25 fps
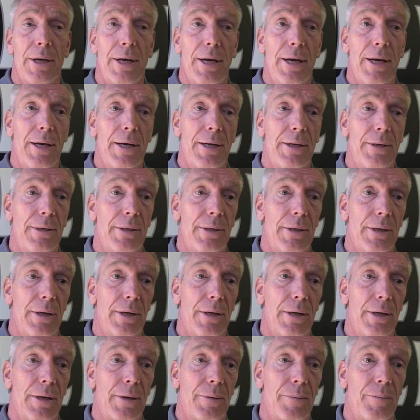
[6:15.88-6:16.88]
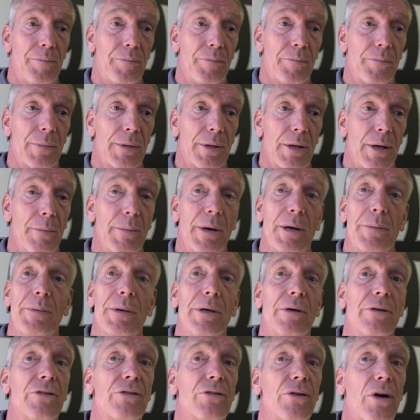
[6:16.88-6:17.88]
and it might
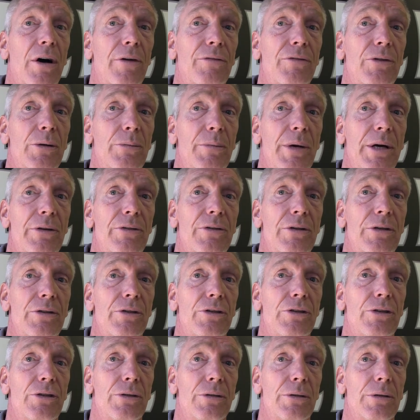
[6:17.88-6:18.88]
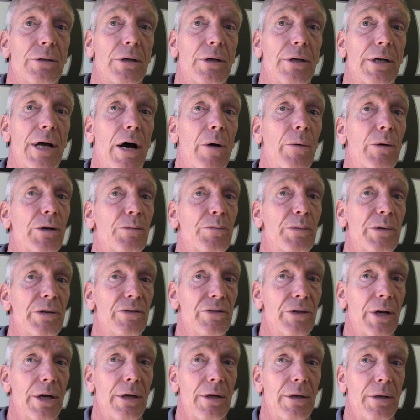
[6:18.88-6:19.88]
be a softer message in how it's
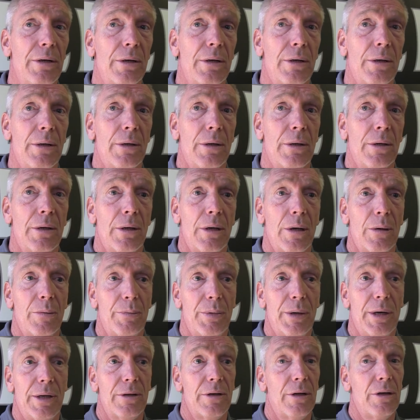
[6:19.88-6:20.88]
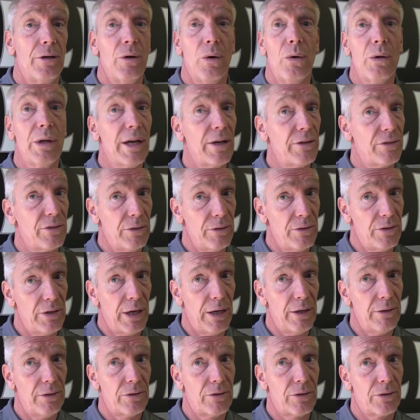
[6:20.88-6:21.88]
presented, but no less
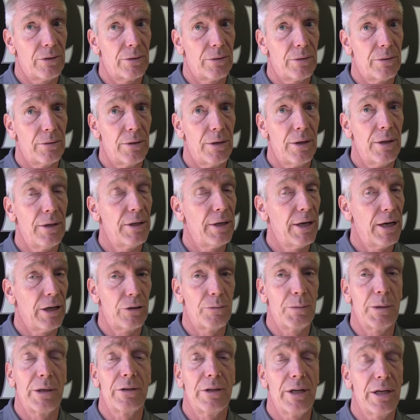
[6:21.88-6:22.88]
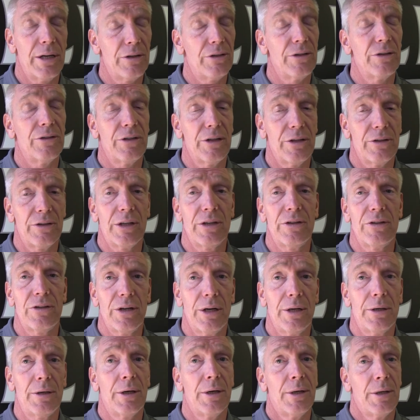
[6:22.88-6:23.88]
intense. And the expectations, as I
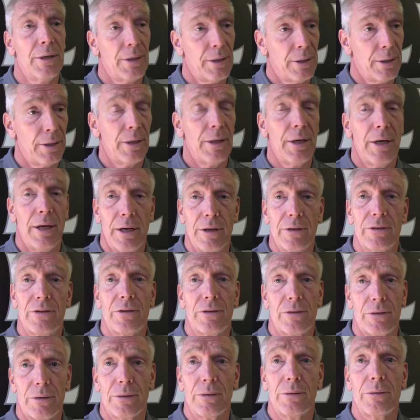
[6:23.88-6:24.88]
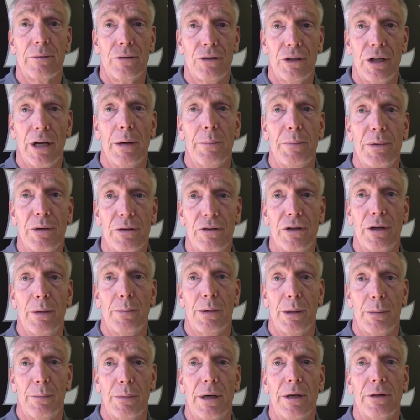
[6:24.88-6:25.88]
said, it's championship
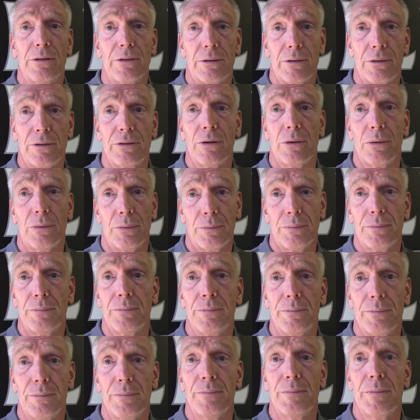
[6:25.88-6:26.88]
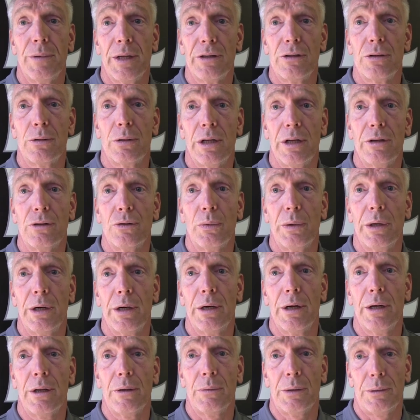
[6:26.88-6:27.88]
or bust. So Let's win
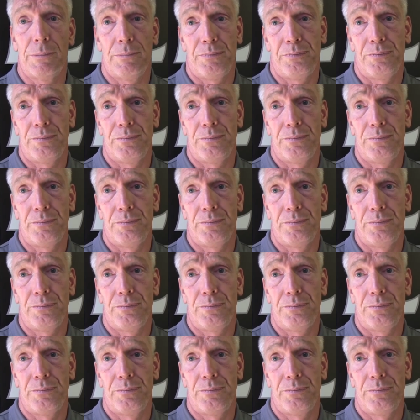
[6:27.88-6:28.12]
another one.